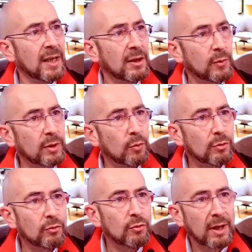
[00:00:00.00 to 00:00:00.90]
We want
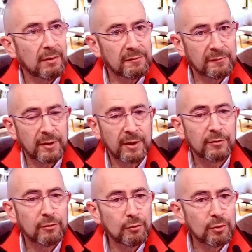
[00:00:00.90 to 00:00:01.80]
to have
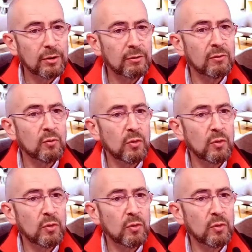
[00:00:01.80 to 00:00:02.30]
students who